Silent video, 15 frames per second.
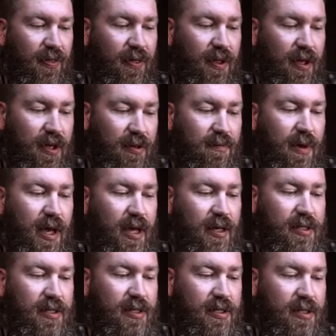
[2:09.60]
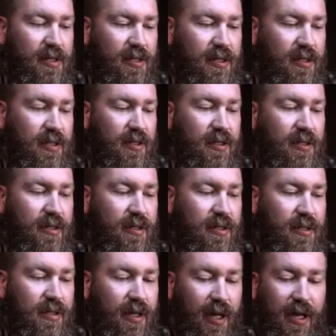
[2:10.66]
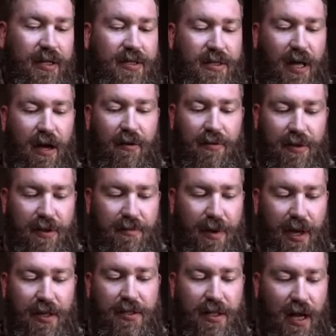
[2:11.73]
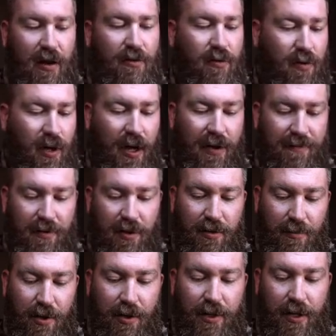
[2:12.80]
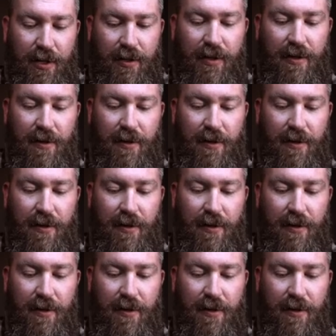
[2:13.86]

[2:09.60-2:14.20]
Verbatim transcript: He makes, hands down, the best outdoor knife on the market.